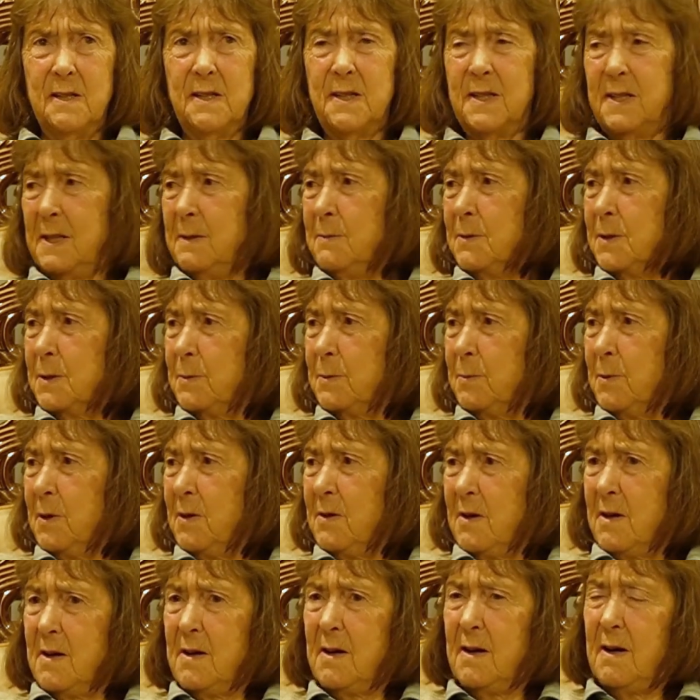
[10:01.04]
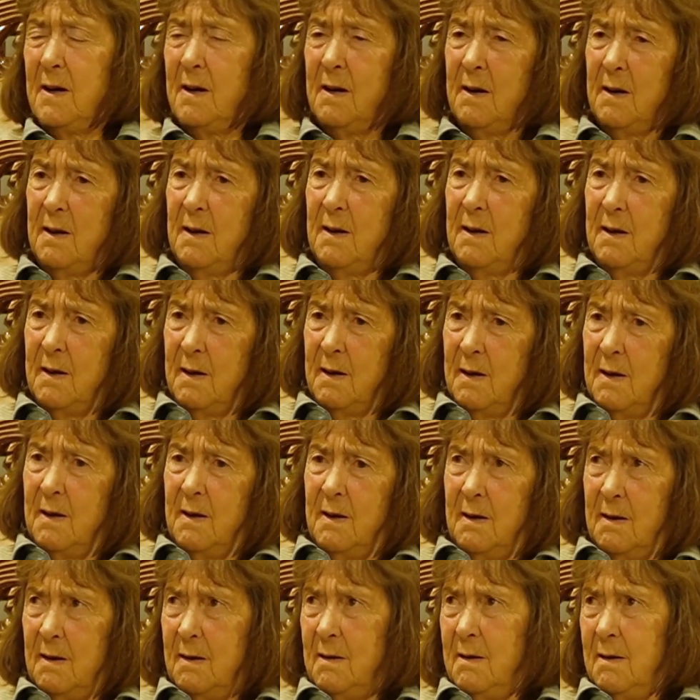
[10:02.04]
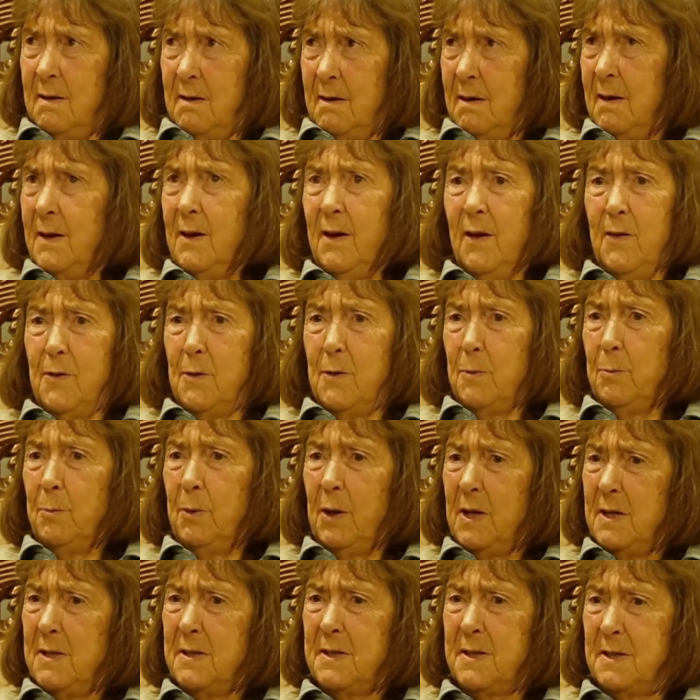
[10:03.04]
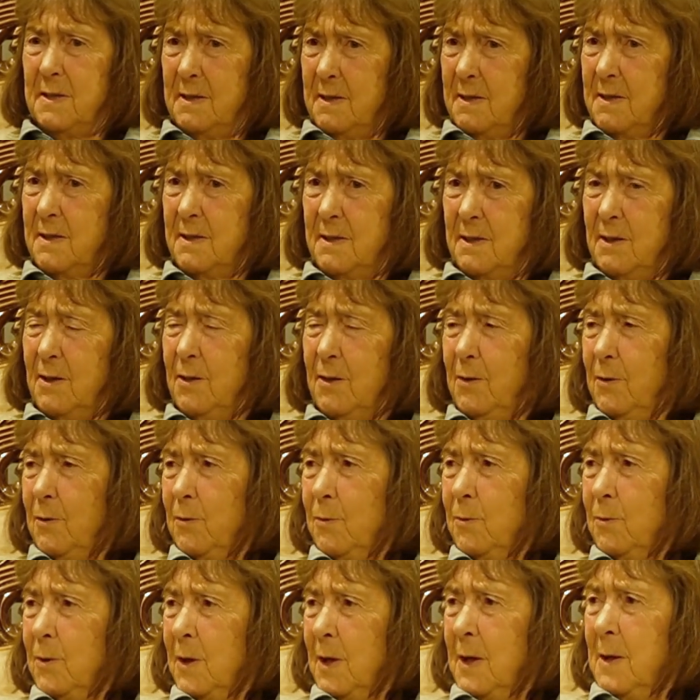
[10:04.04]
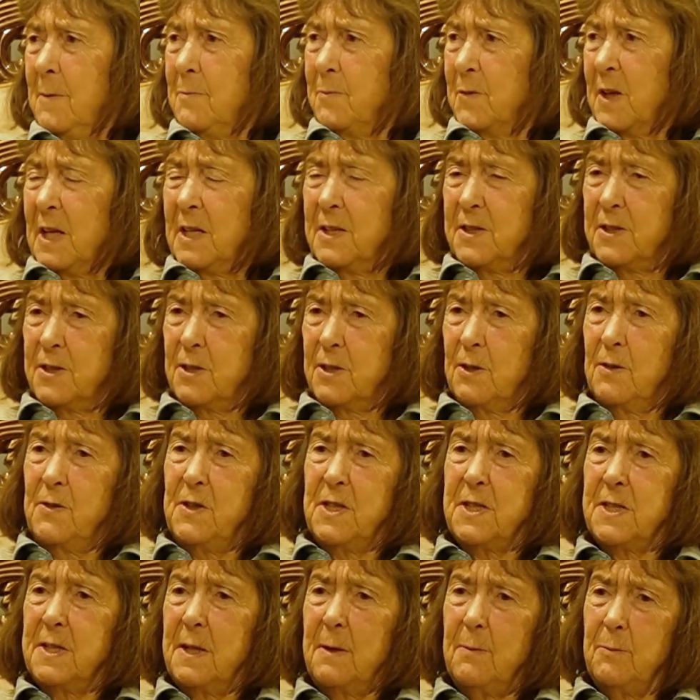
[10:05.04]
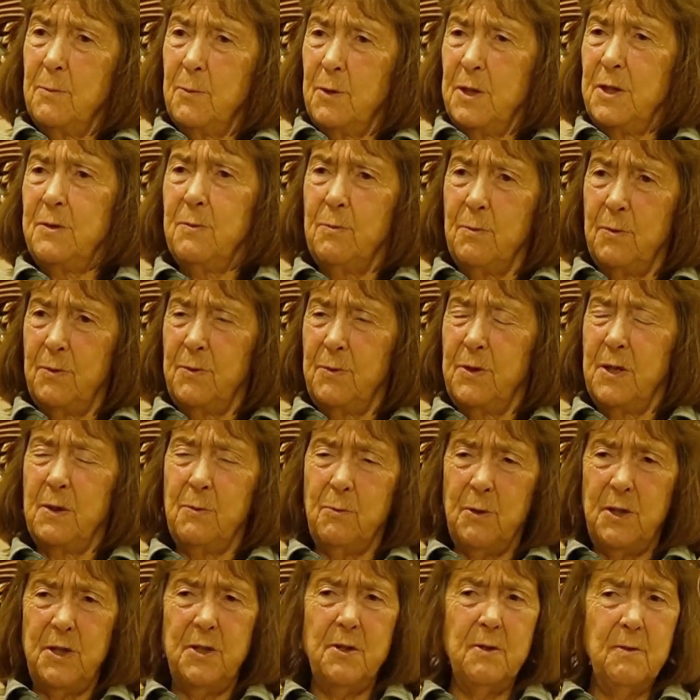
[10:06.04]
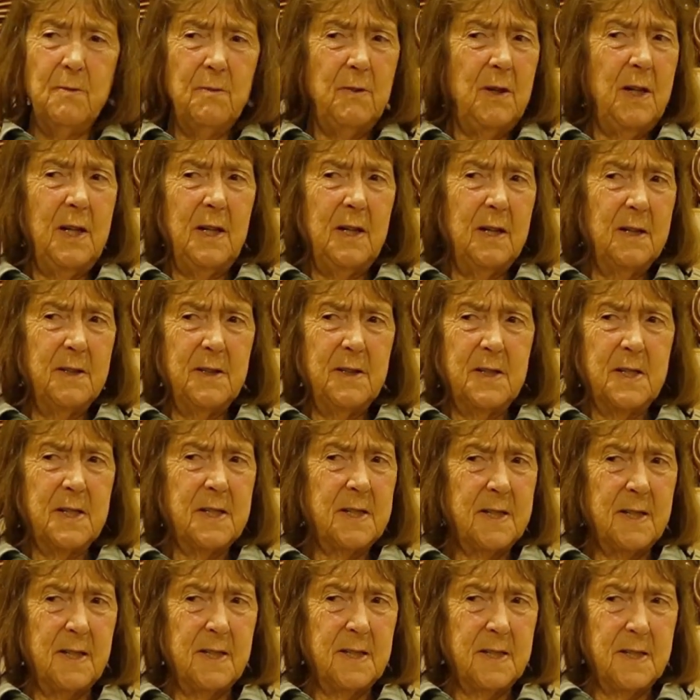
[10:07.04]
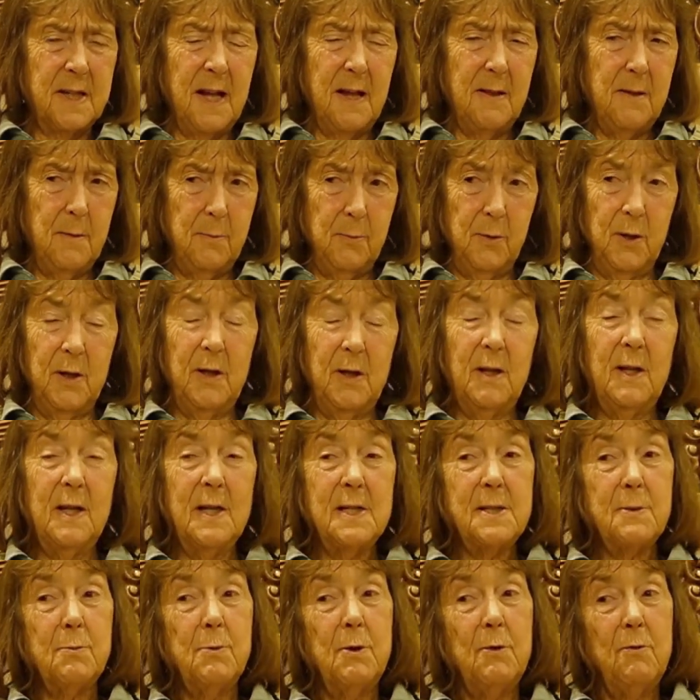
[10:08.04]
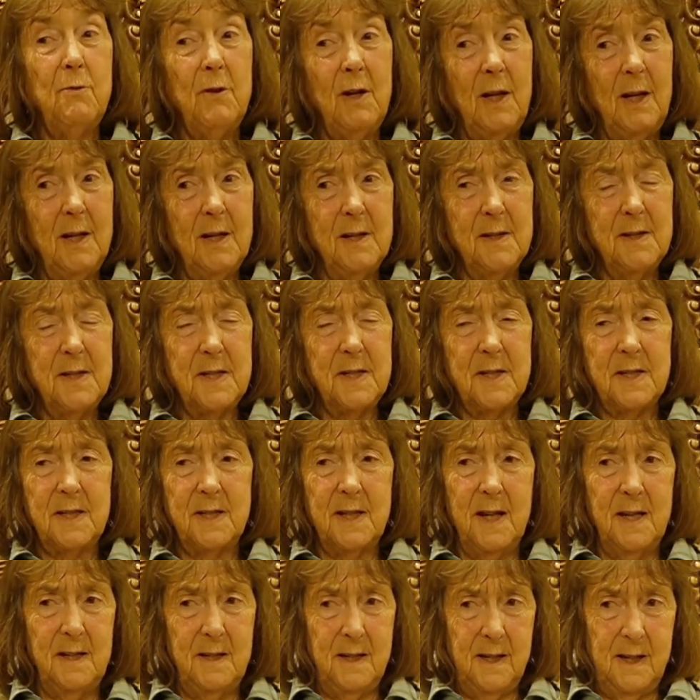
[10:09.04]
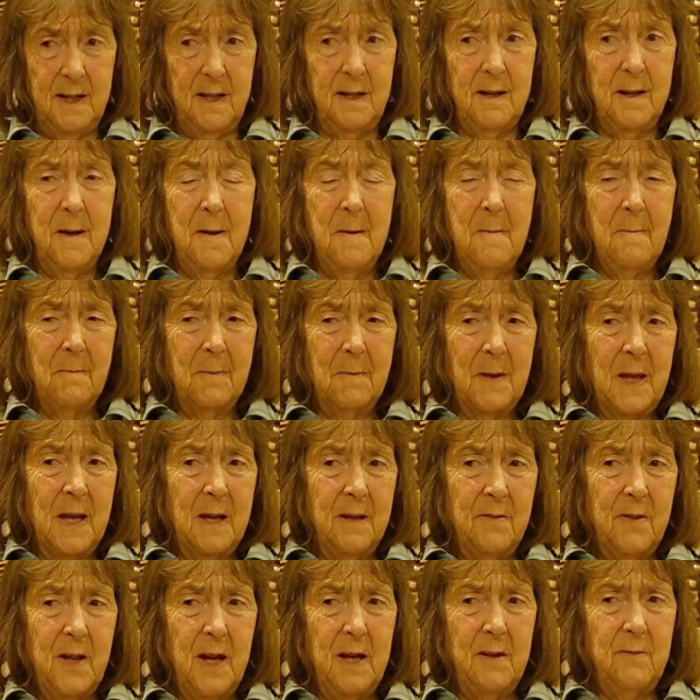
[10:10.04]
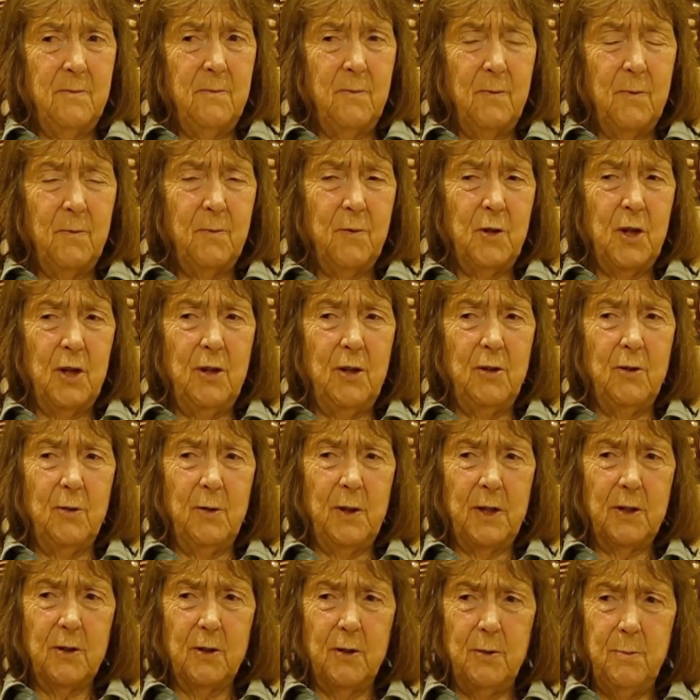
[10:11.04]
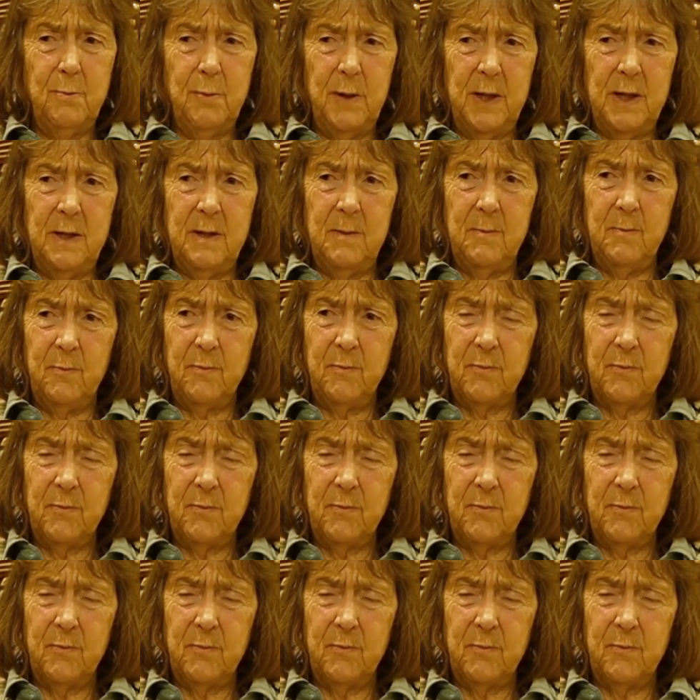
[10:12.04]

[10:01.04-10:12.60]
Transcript: seems to be there in other places, So we don't really understand that, but unless we really understand it, then it could be,